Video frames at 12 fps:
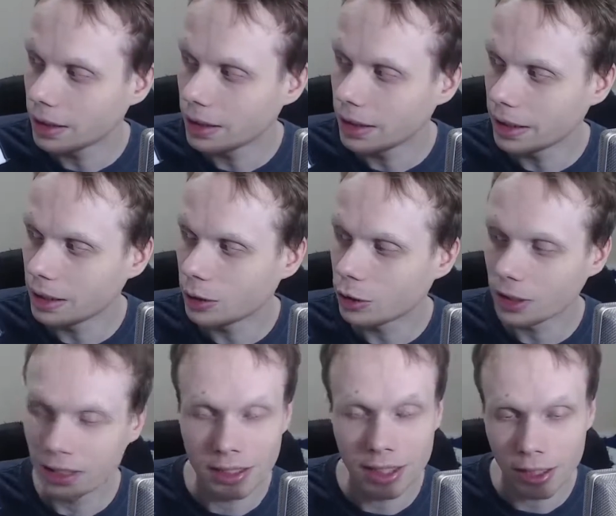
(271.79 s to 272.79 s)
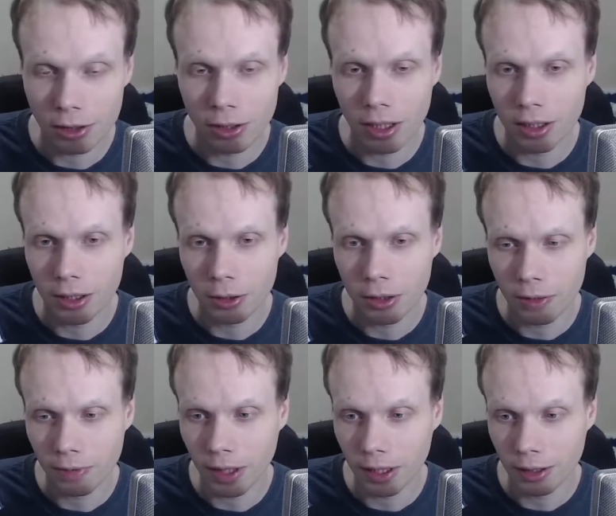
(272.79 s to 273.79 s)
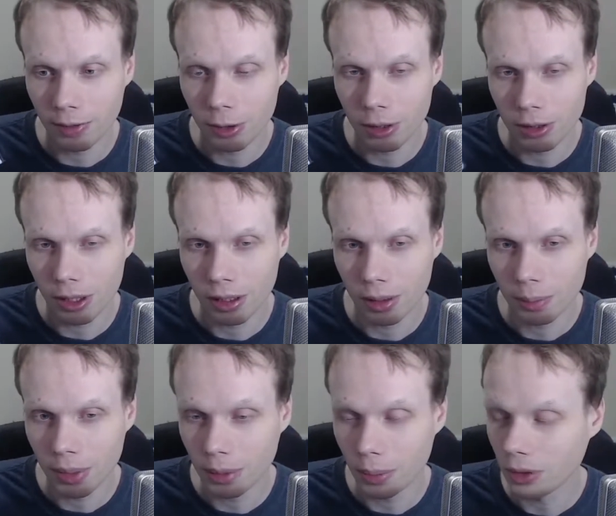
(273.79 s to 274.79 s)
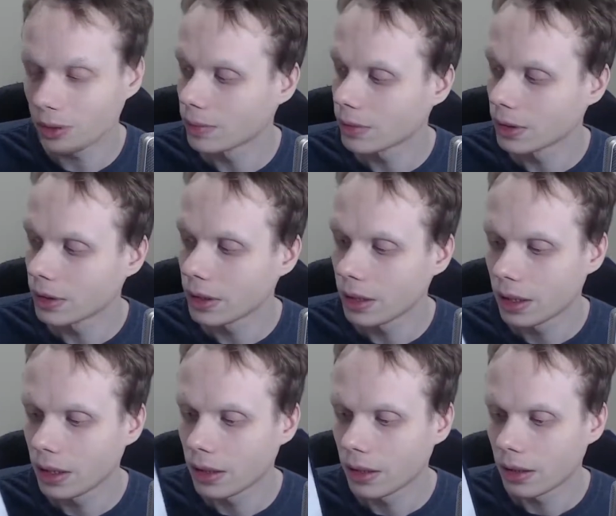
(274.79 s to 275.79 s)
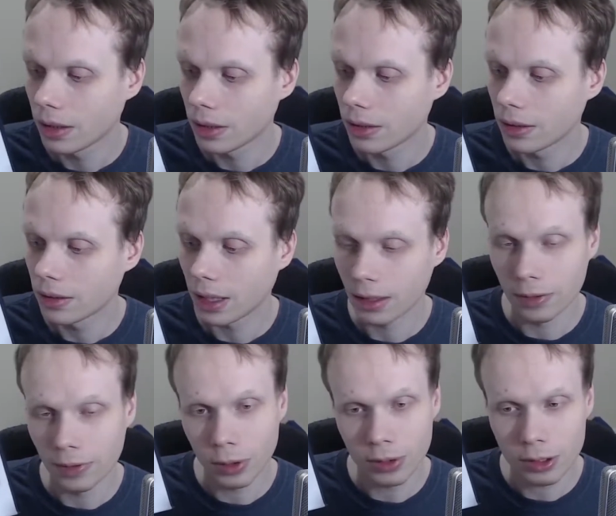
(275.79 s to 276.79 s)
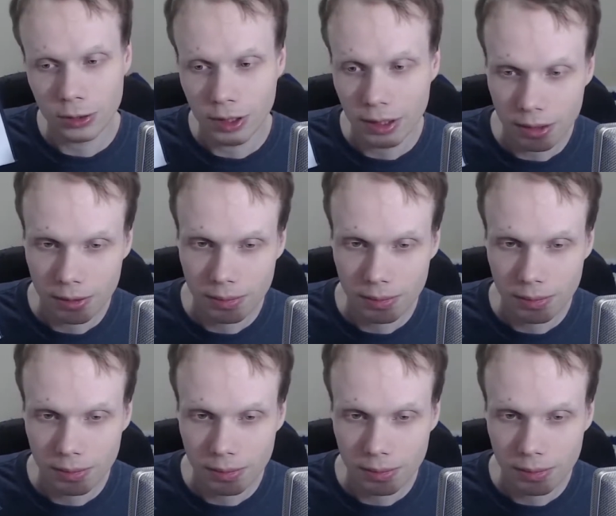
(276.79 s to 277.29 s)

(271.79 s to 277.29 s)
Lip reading: industry standard audio interface for people, not the Focusrite.